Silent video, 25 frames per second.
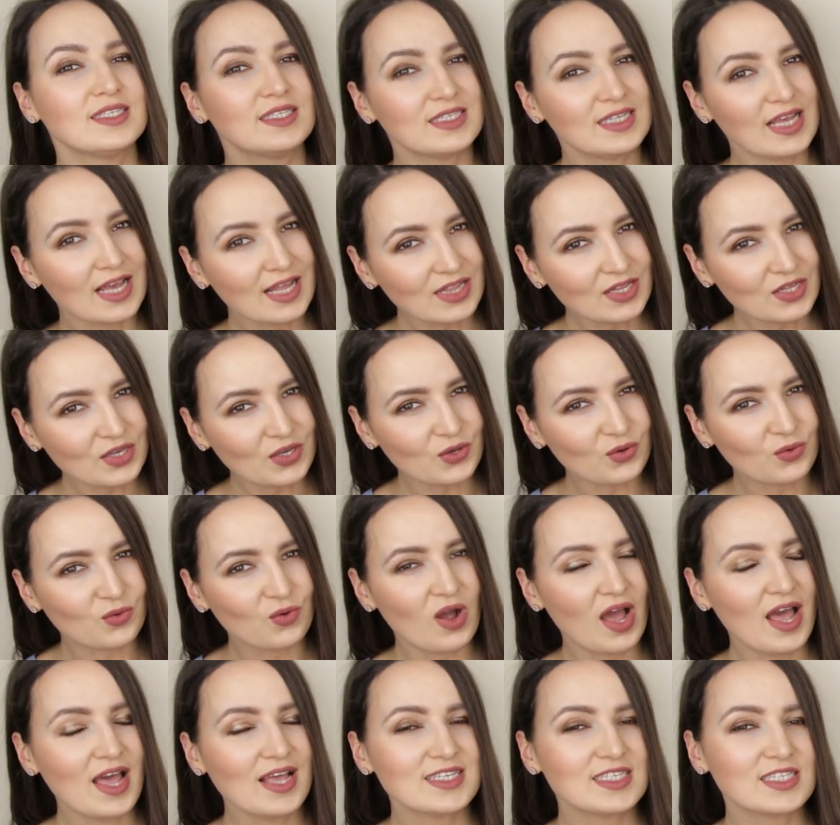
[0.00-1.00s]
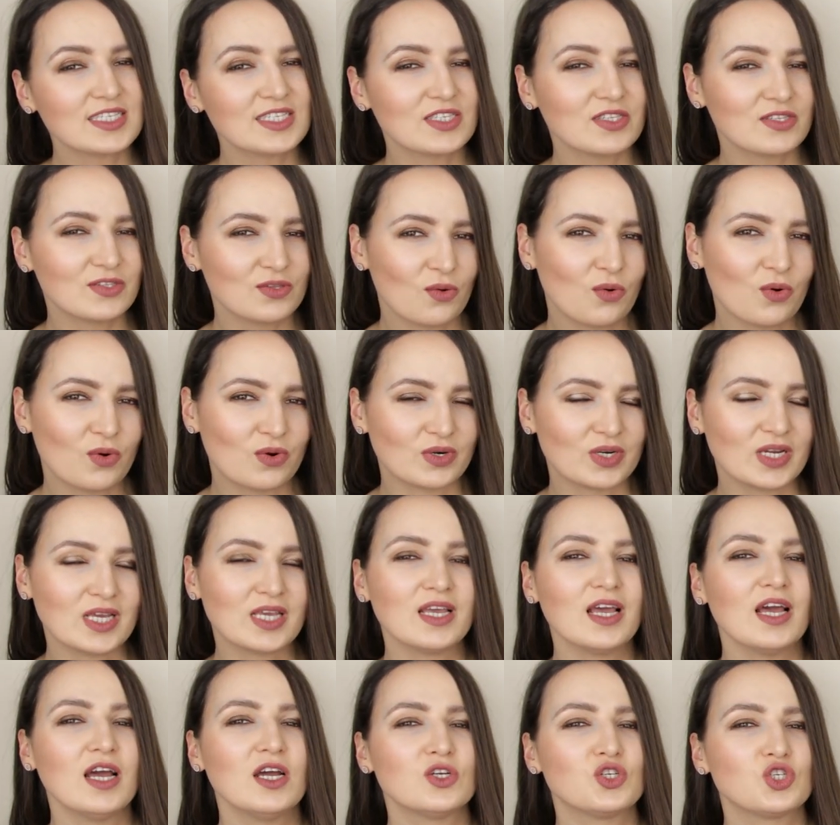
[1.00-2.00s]
tell you a
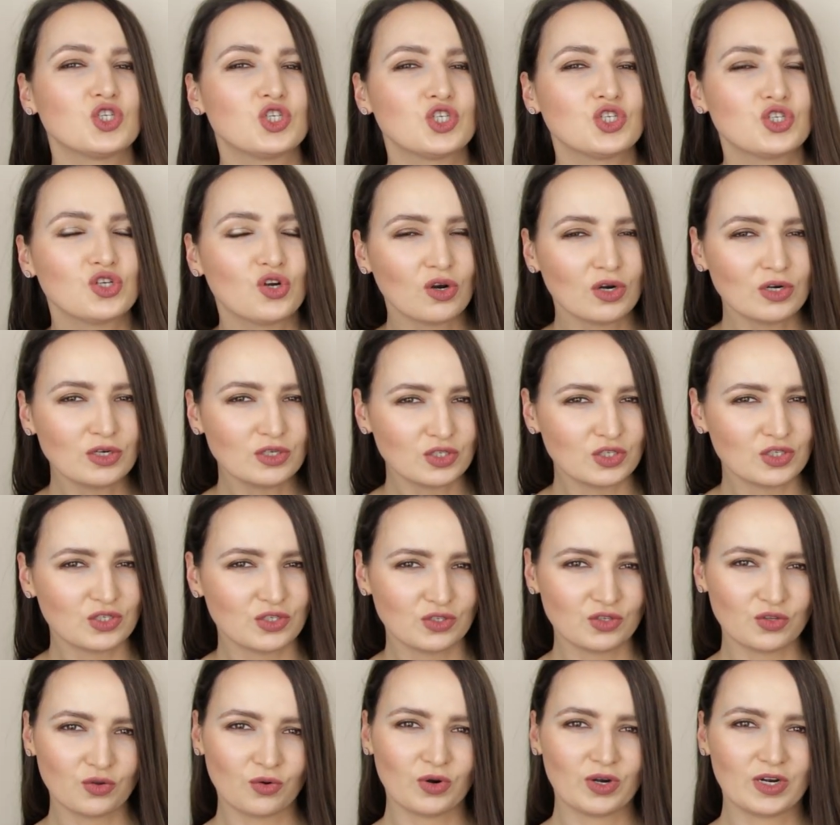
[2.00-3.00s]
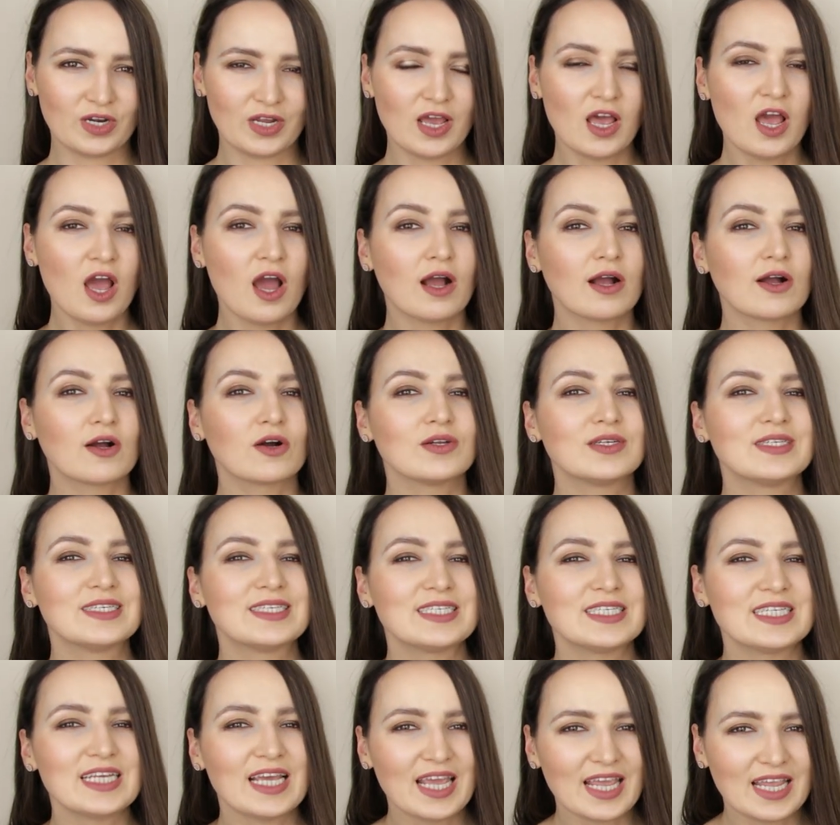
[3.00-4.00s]
story, a short story
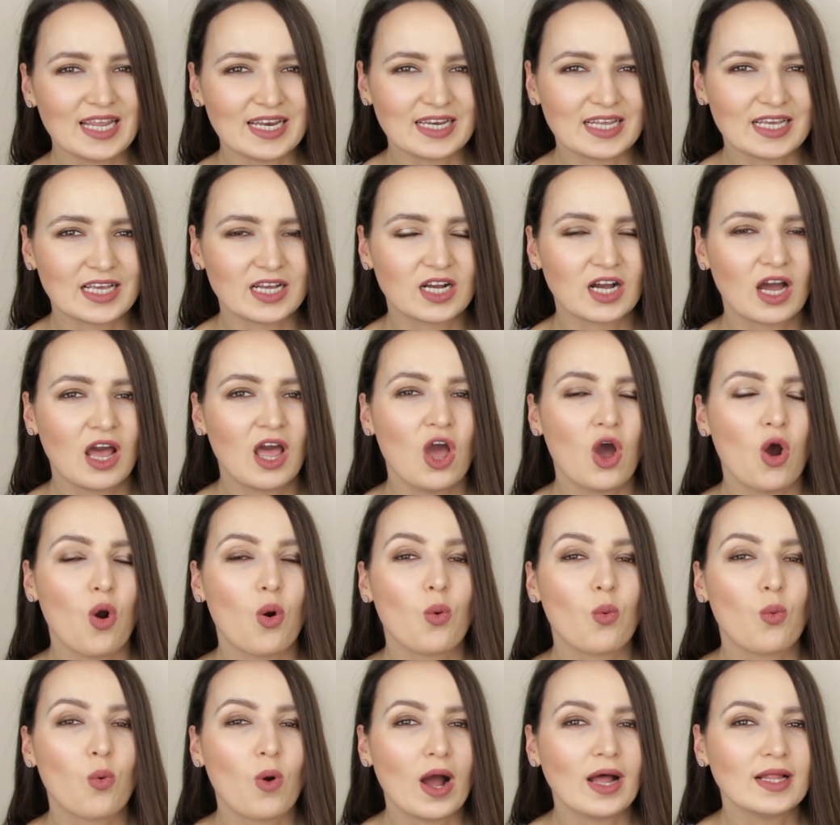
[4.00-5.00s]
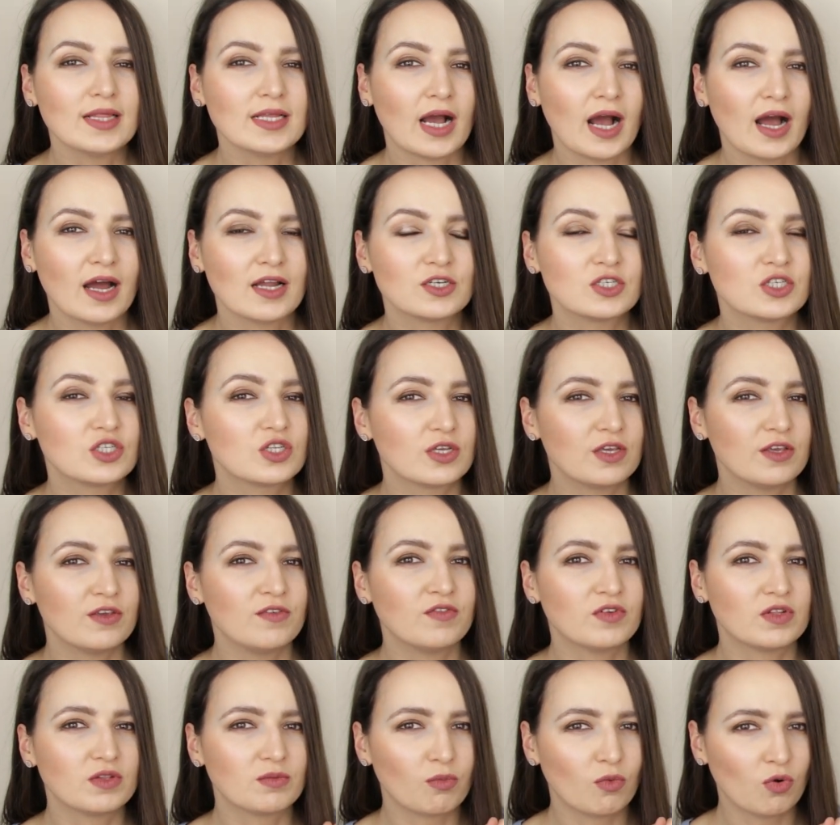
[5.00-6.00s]
containing 100,
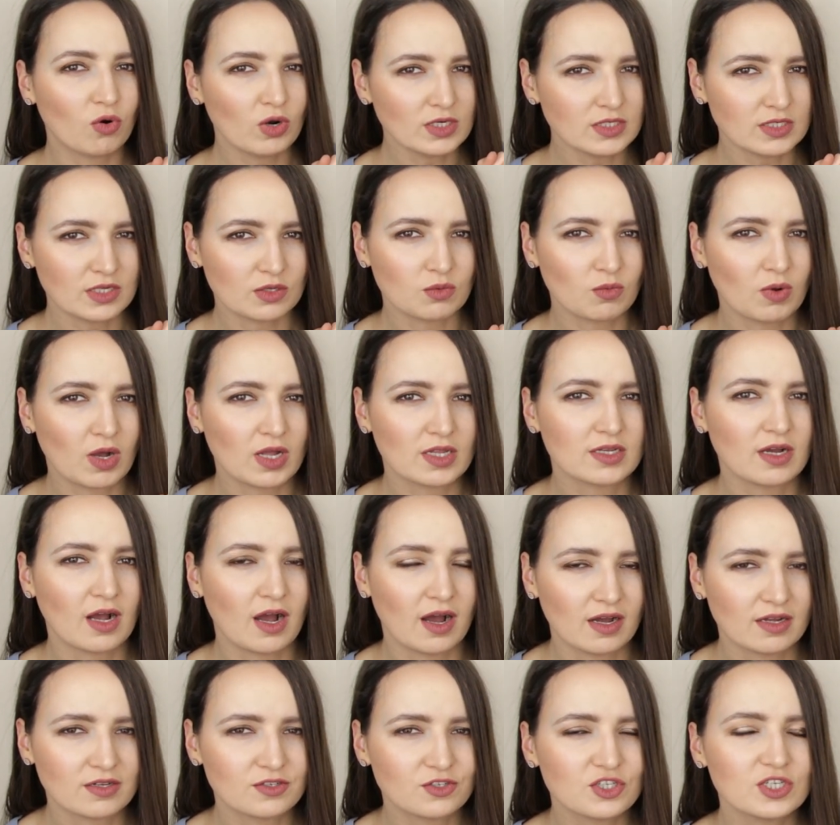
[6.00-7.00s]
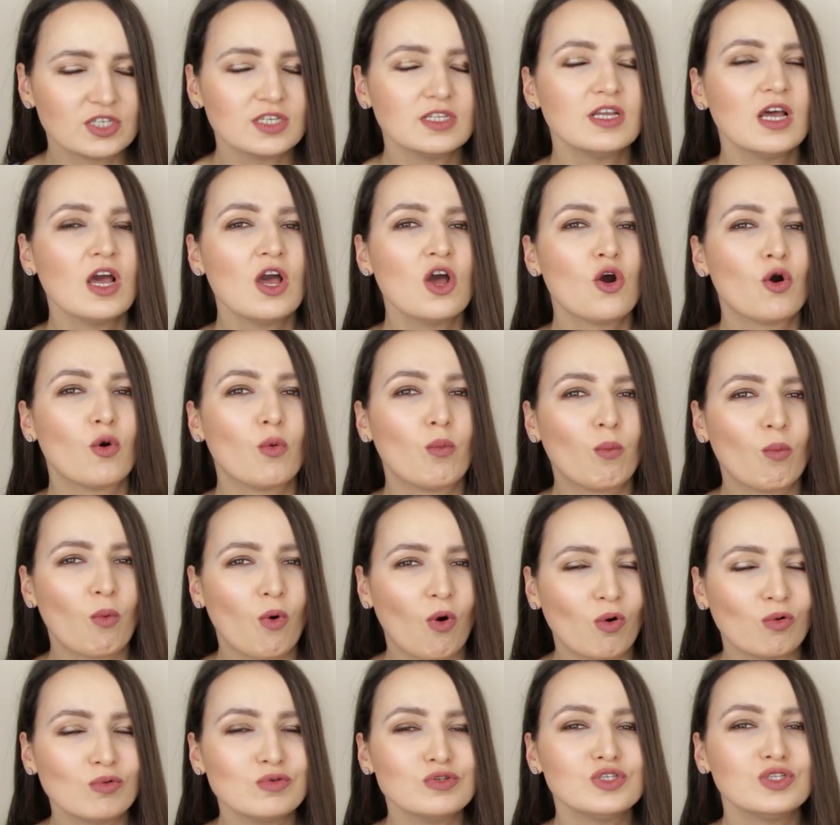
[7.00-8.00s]
even more than 100
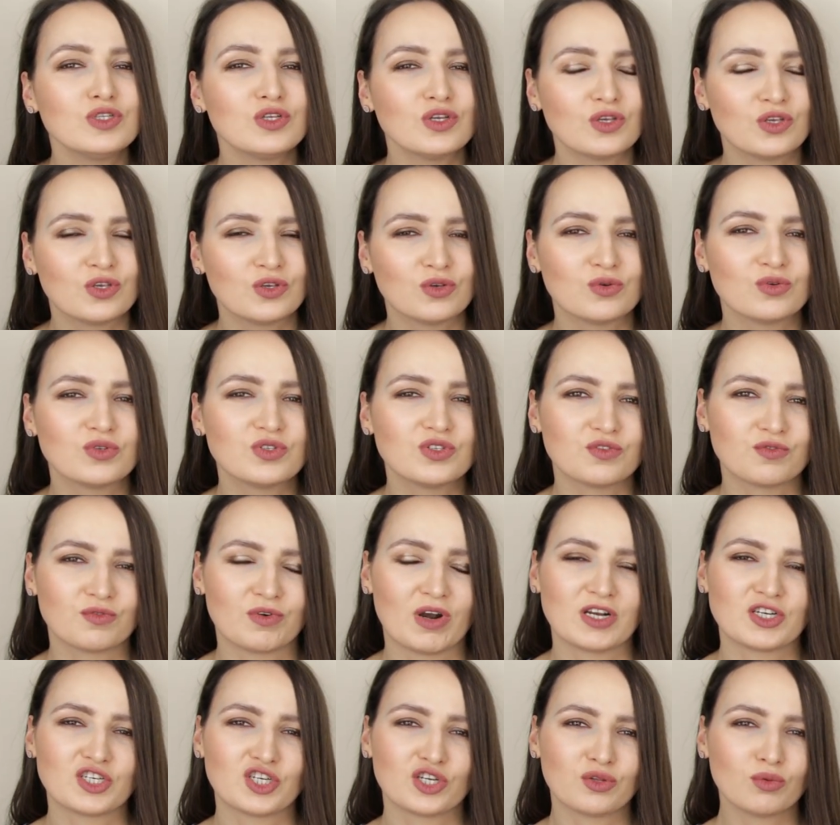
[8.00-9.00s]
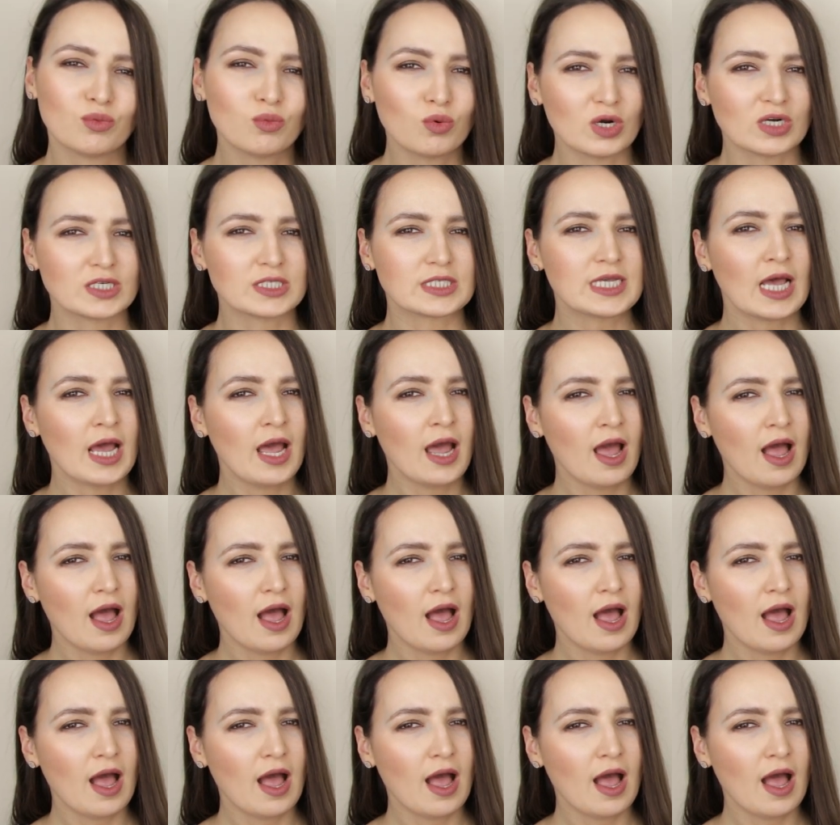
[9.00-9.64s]
most used Russian words.